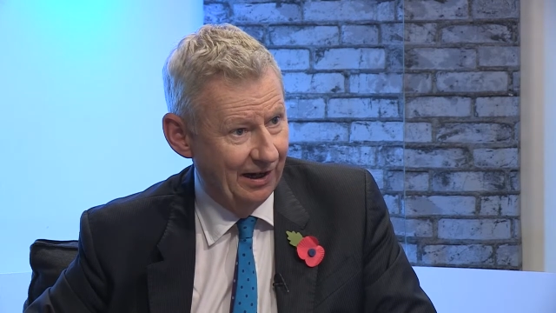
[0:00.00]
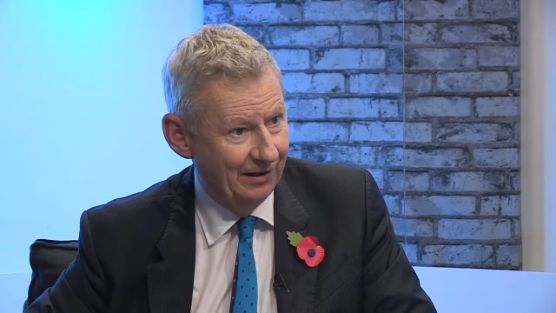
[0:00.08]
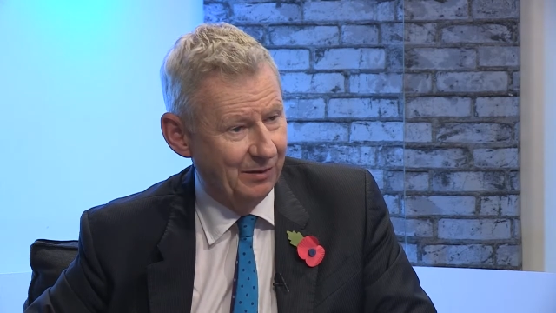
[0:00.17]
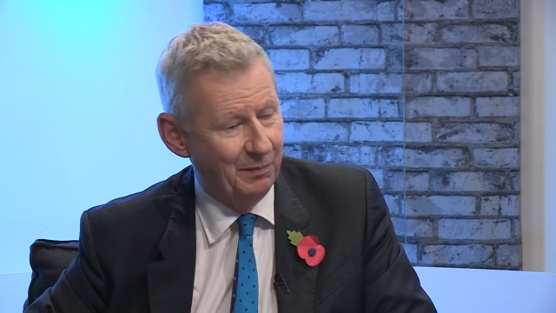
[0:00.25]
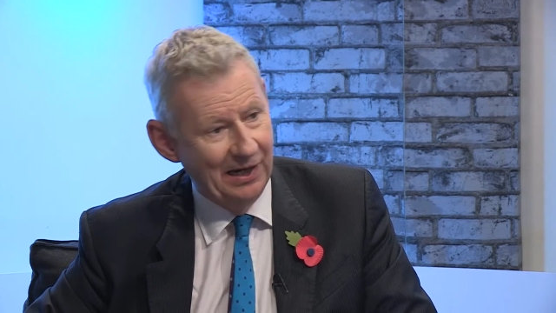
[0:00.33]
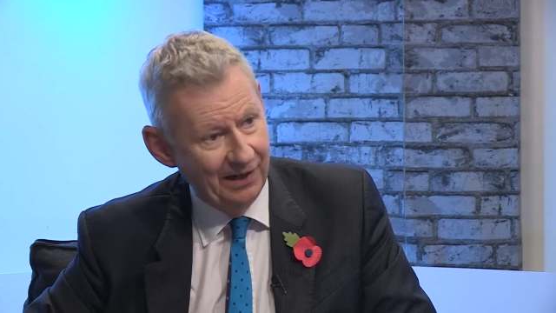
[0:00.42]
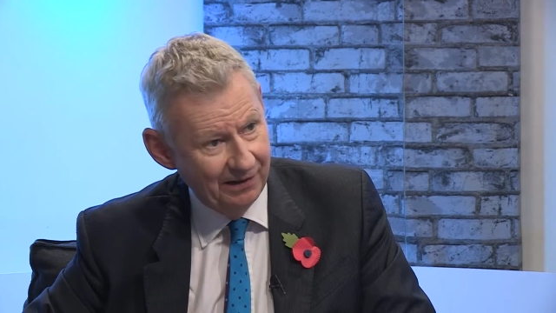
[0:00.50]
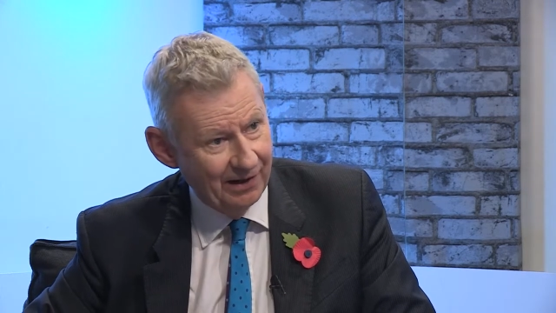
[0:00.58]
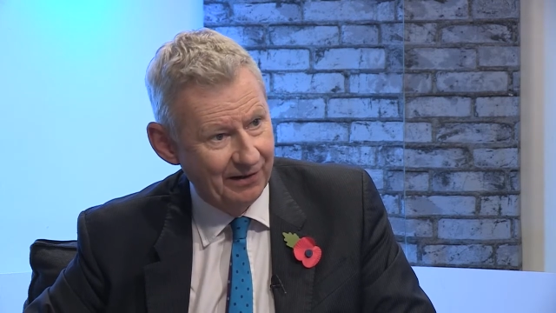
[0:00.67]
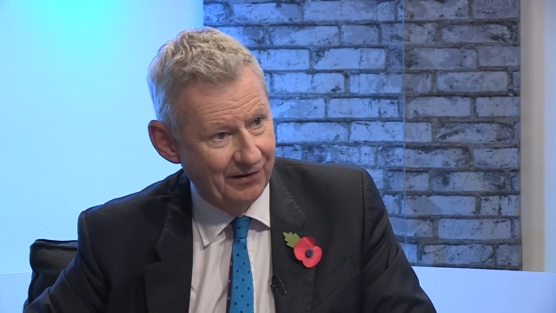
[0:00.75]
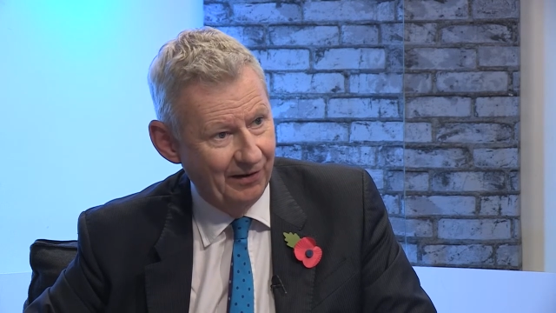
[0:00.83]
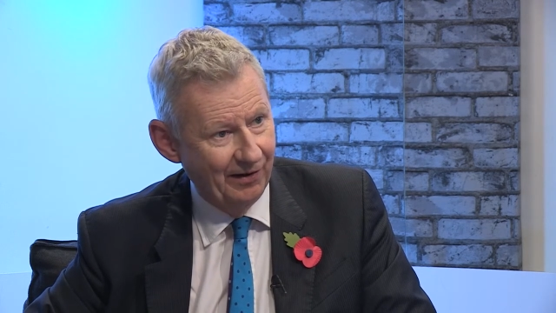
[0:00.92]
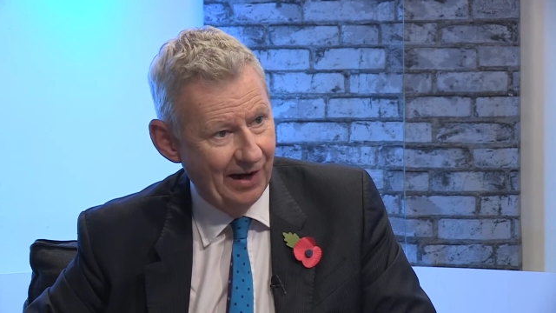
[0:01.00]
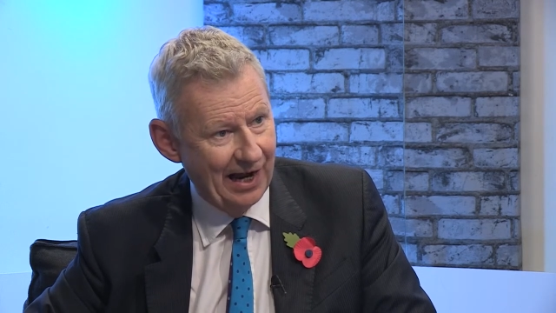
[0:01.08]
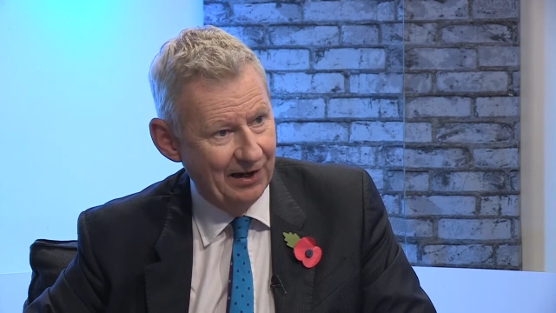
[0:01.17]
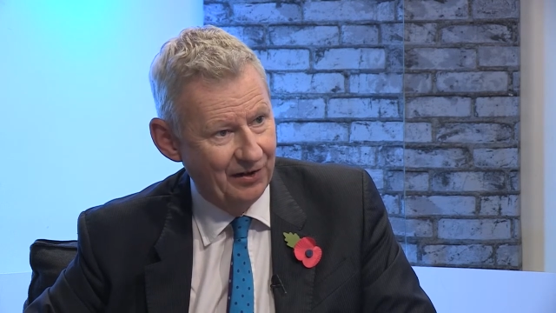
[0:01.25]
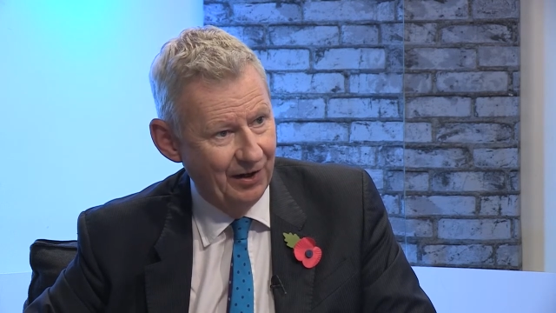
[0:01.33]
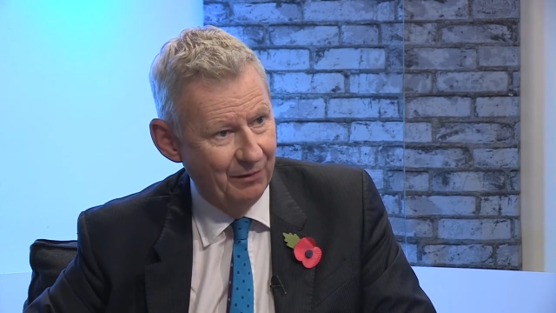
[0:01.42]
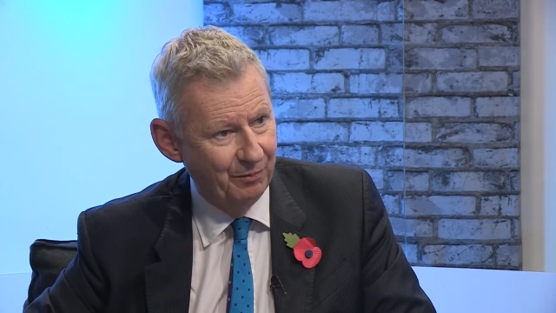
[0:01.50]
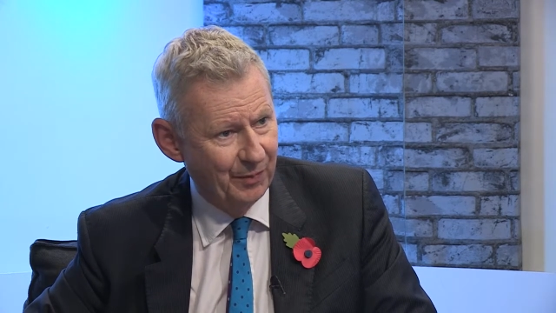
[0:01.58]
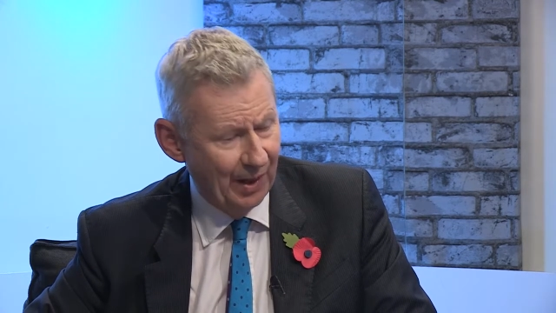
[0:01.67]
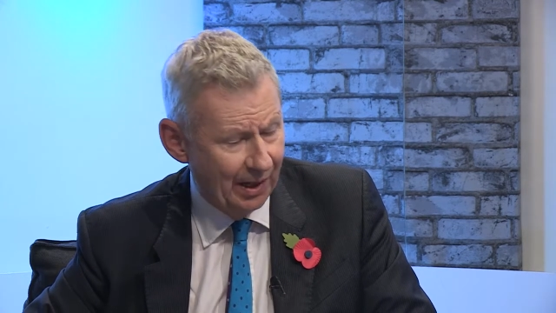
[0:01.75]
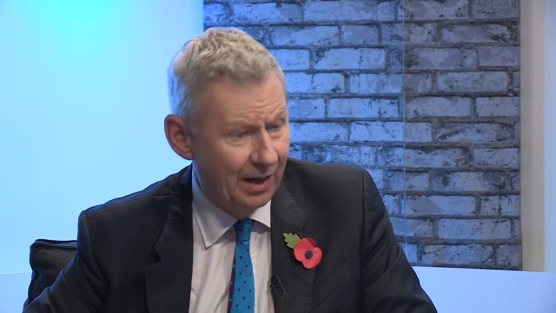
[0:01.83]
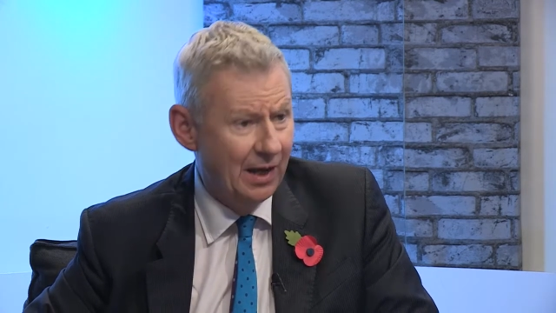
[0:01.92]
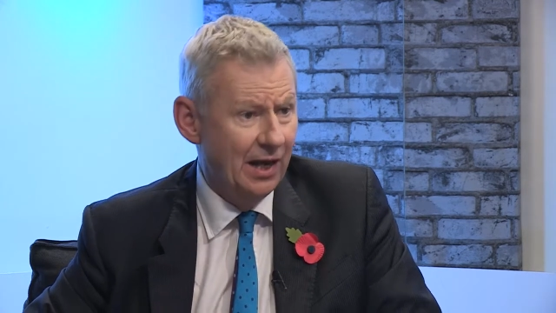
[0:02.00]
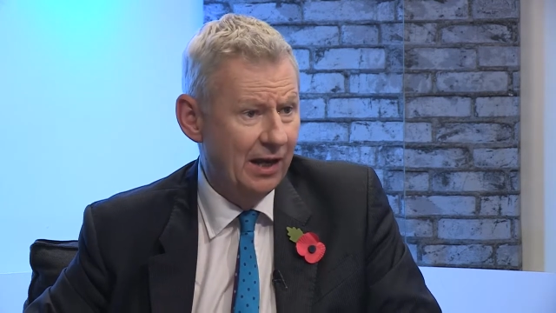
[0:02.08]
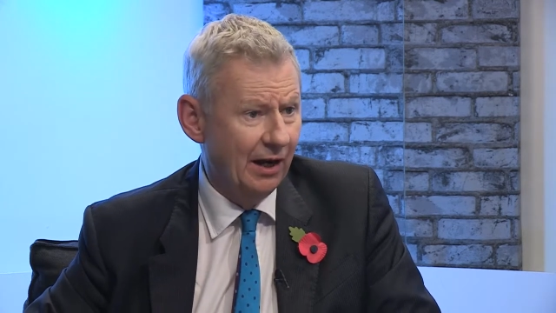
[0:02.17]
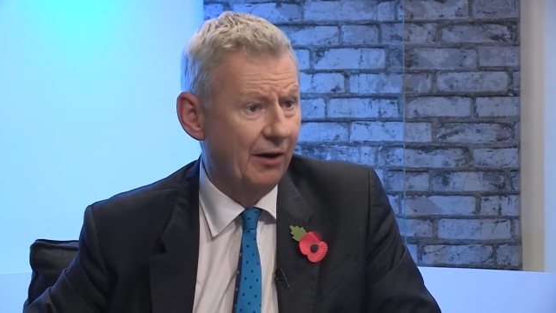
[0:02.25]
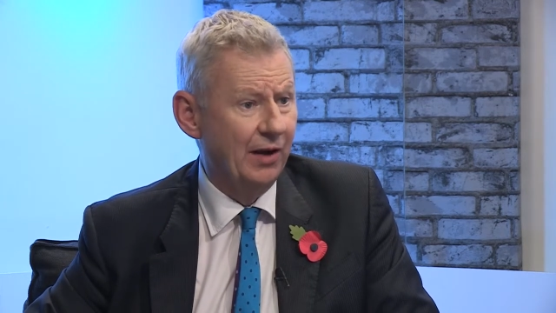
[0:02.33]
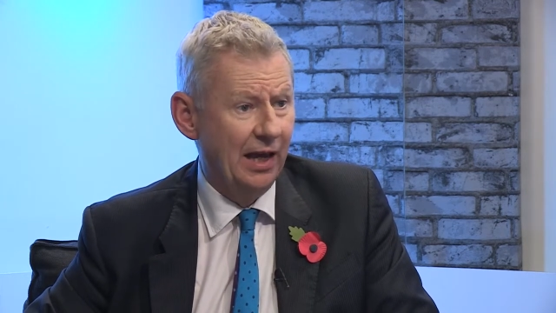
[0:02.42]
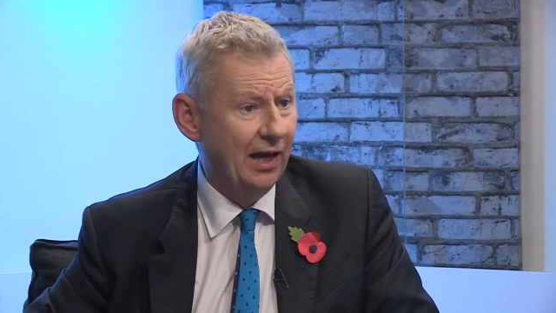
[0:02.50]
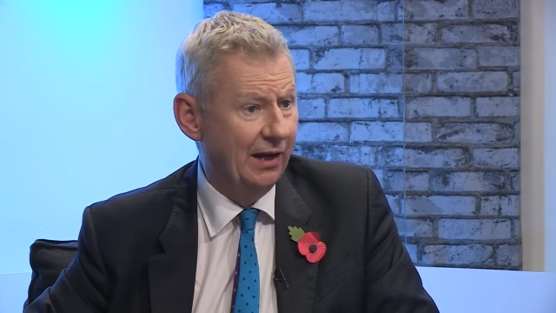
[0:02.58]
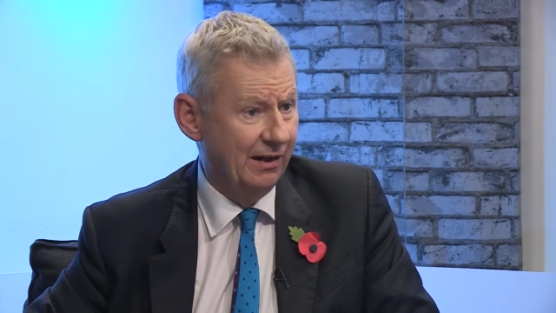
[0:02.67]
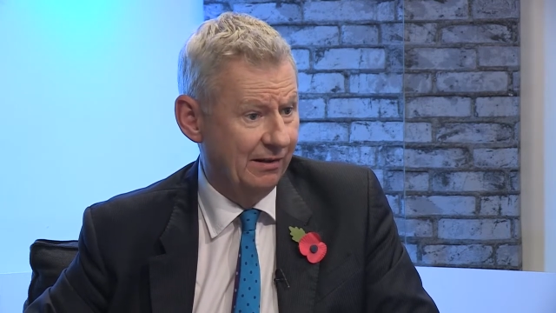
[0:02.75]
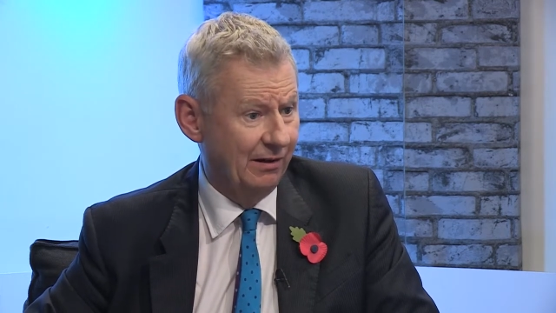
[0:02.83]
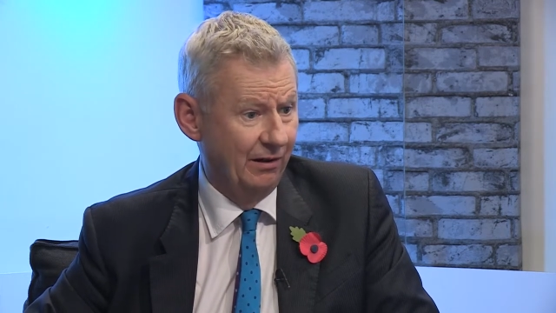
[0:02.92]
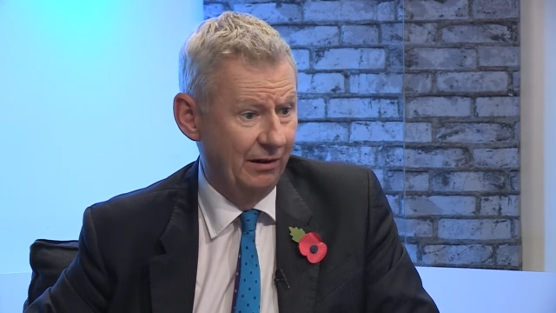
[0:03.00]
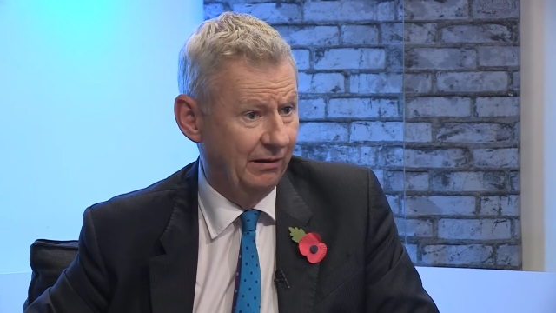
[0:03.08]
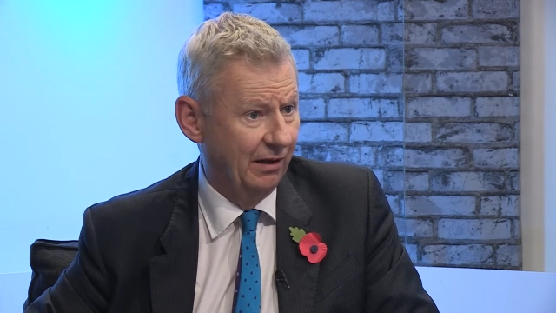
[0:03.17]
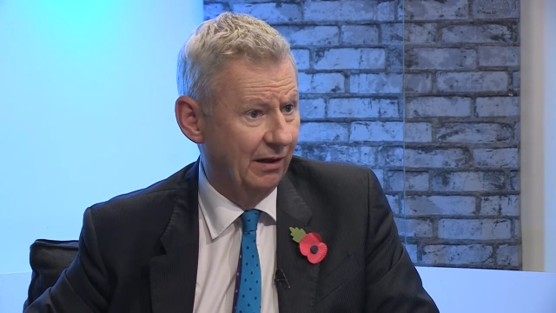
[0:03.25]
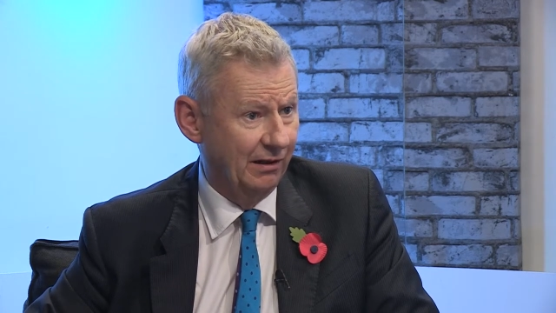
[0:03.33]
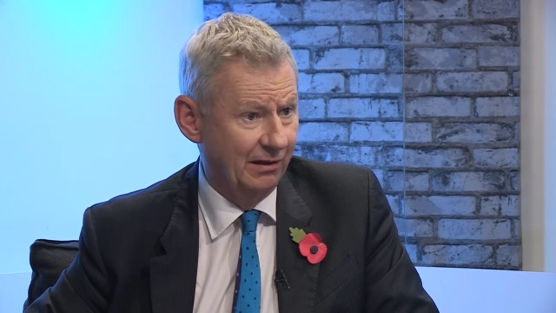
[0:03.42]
It's been industrial action. But, it is good that